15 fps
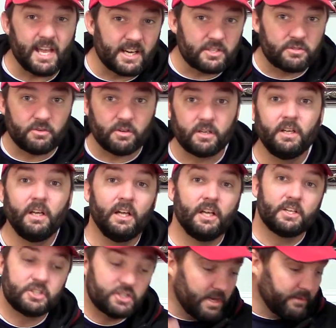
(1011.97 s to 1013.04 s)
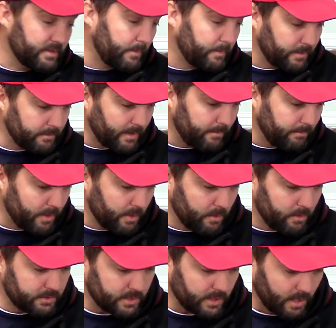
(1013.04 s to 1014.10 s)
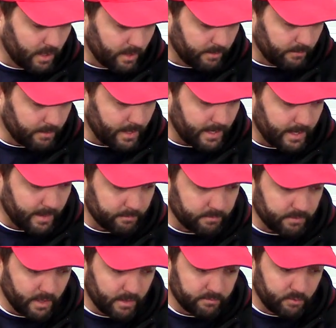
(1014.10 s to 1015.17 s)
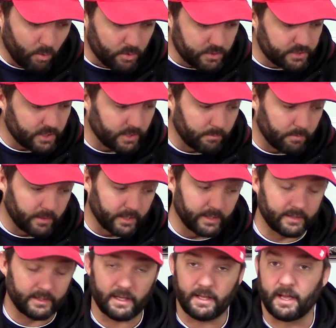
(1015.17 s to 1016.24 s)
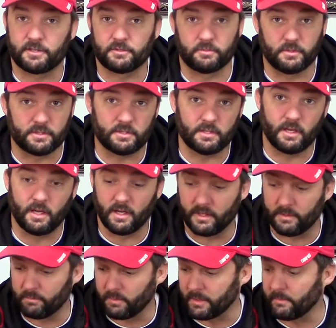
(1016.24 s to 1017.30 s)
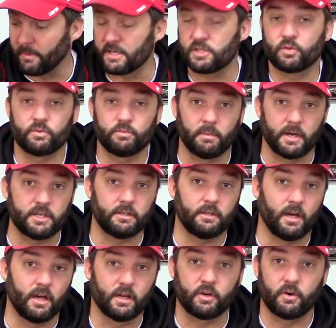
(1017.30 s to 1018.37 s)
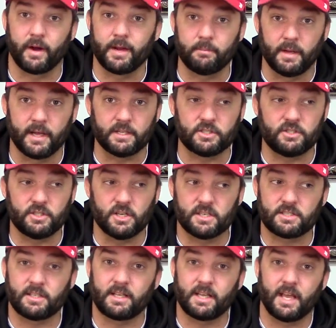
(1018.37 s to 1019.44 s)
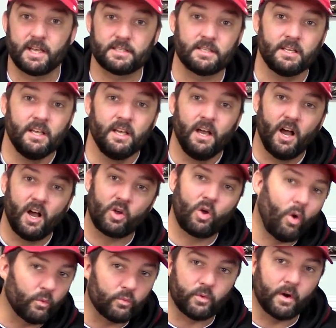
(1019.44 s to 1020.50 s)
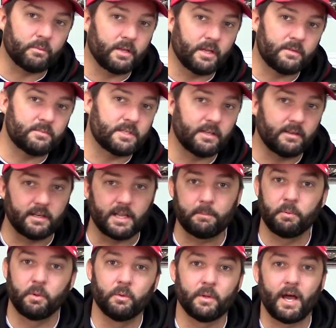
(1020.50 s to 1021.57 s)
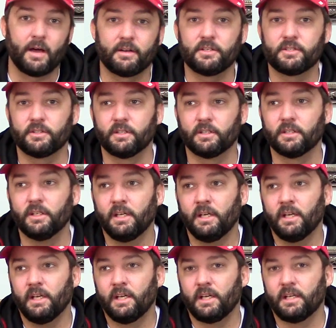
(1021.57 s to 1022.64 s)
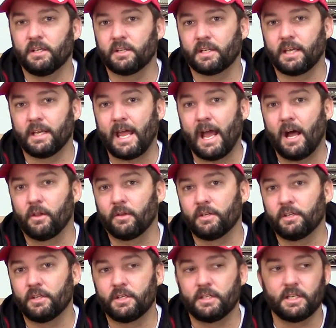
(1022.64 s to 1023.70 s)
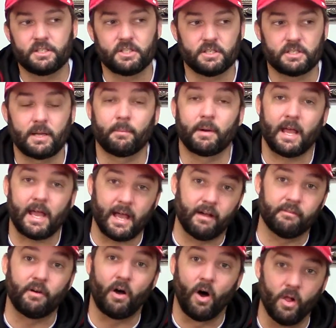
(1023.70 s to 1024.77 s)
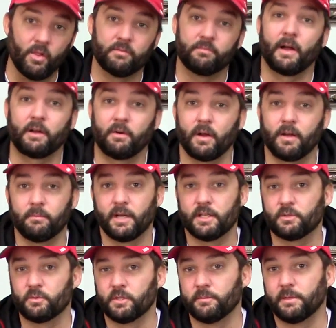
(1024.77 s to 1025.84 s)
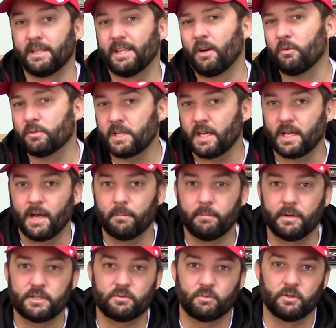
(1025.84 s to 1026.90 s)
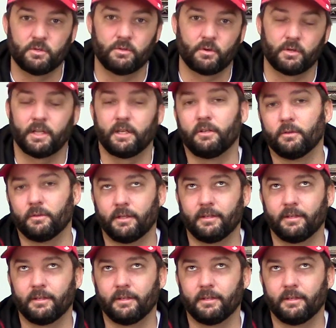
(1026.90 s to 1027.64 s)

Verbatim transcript: extra shoved up in my boat. Um, and I'm of course gonna bring extras, uh, bring my, my uh, crankbaits just in case a cold front comes in and they pull into the into the canal, into the ditches, I'm going to have all of my crankbaits with me. They don't take up much room, or they do,